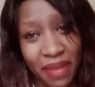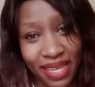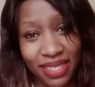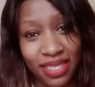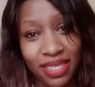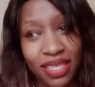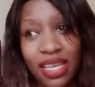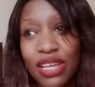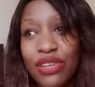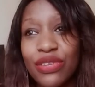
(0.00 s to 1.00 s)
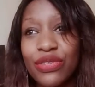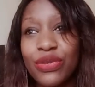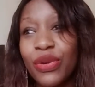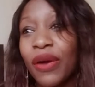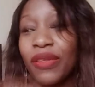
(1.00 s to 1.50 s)
masks.
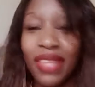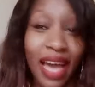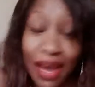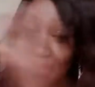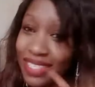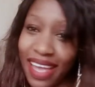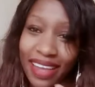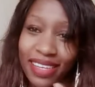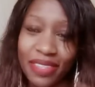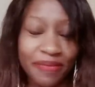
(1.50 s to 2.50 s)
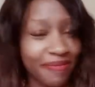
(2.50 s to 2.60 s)
So on the outside,